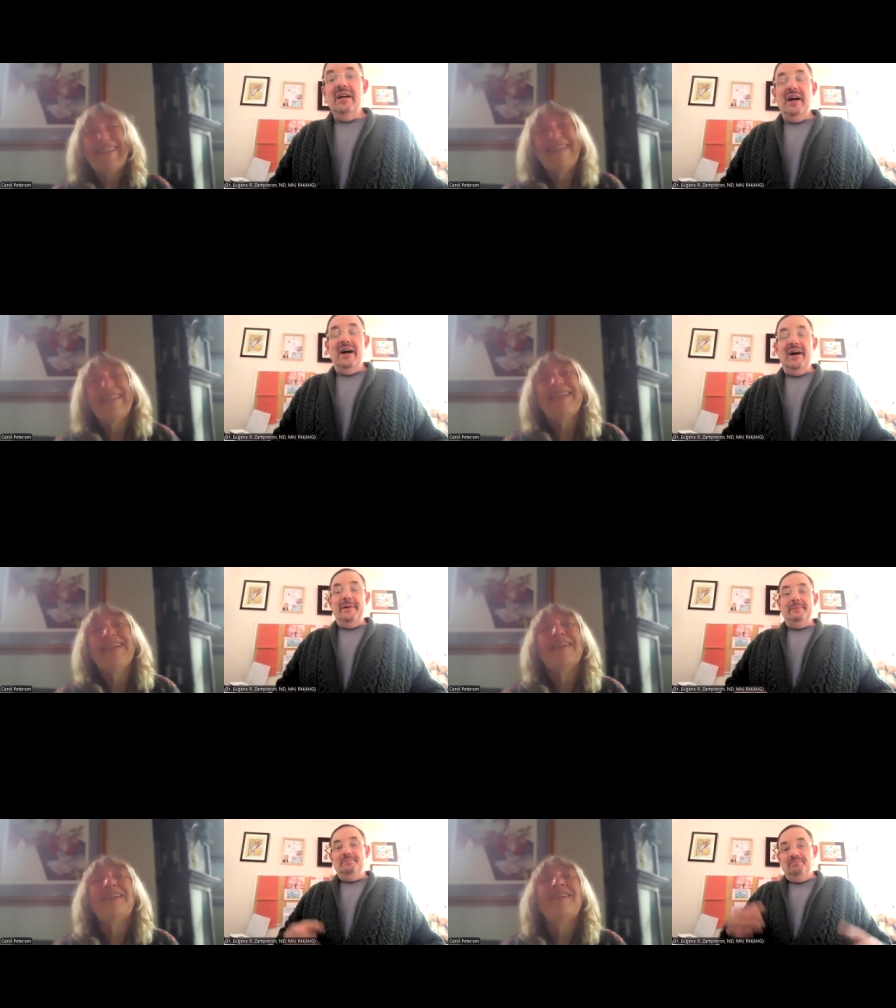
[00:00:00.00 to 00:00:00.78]

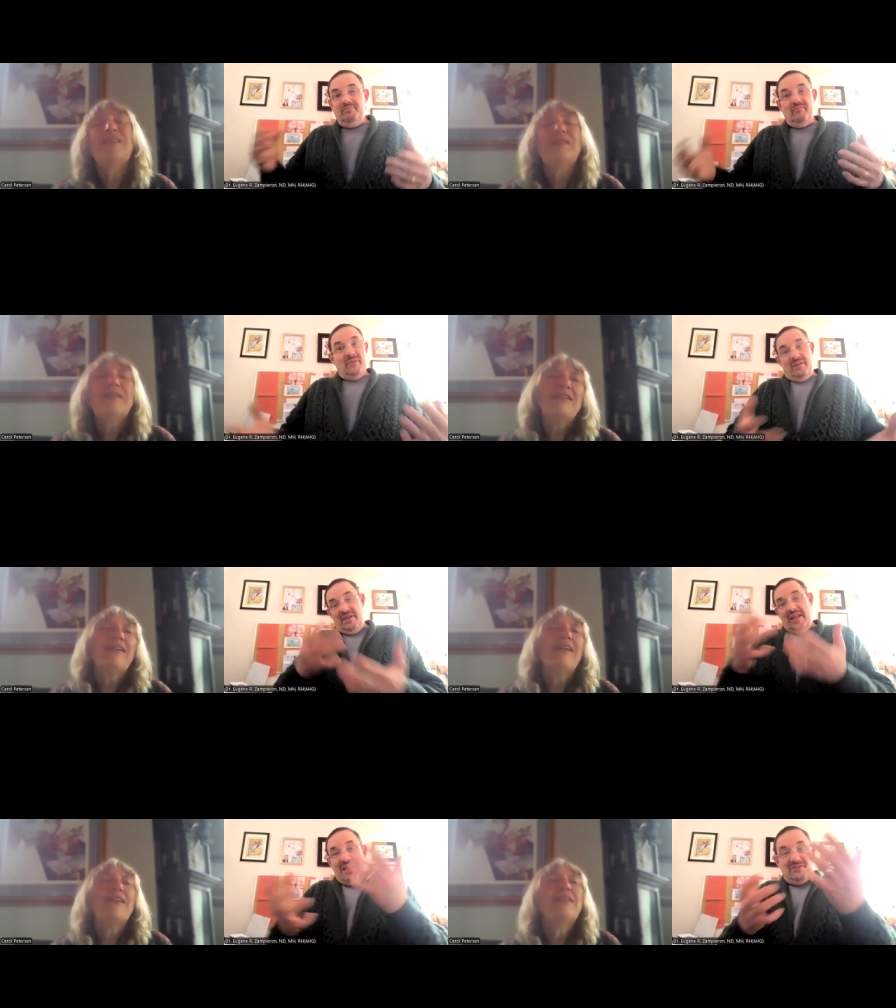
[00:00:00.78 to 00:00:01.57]
Um,
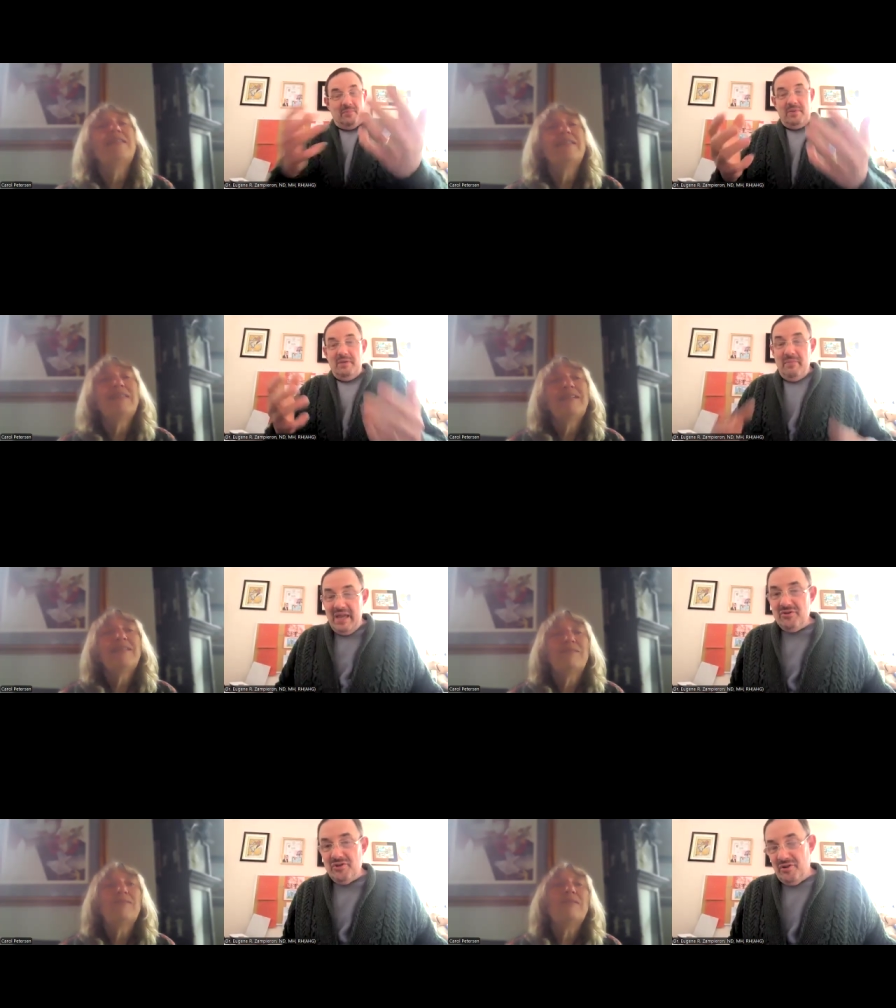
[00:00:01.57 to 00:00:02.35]
it has to be
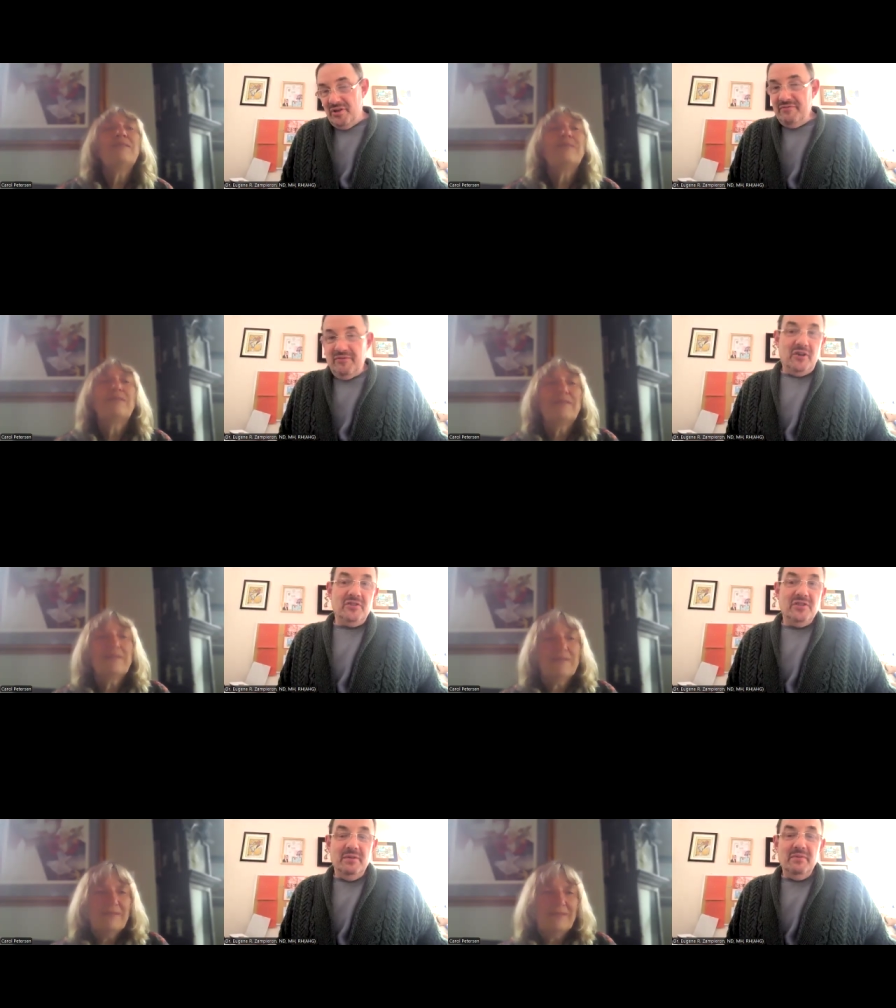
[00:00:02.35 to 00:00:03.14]
measured
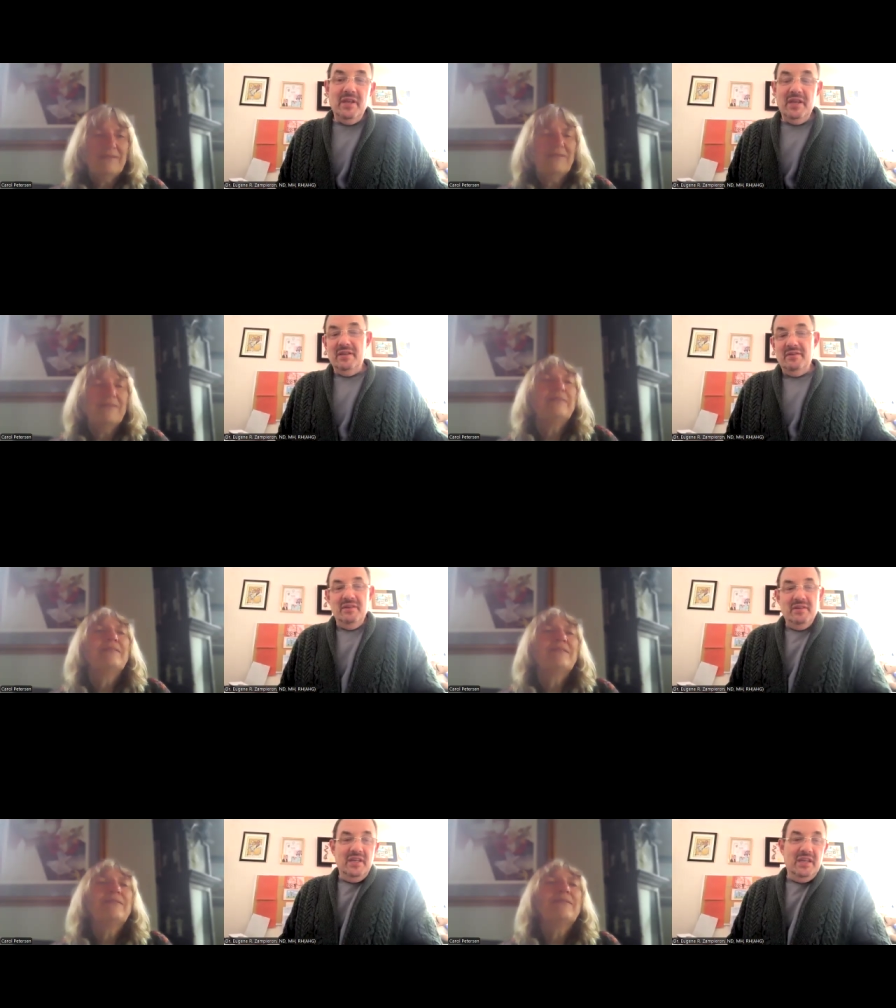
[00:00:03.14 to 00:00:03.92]
first
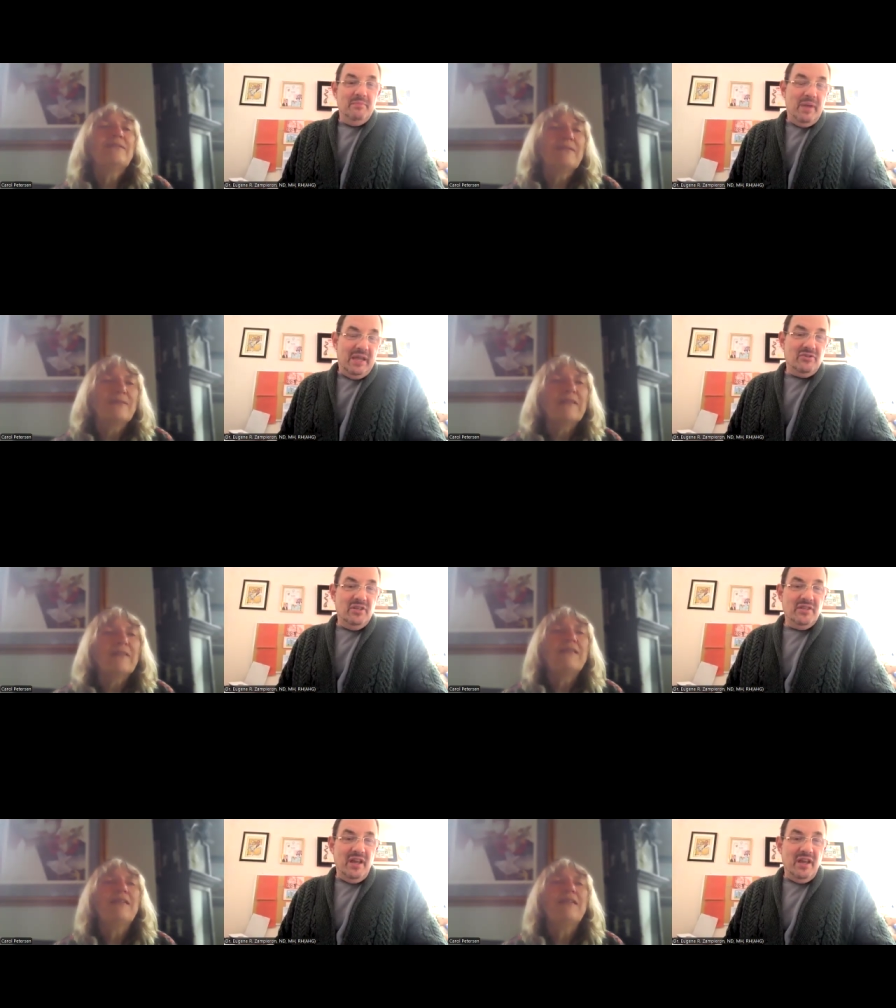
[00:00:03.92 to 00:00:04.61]
in patients.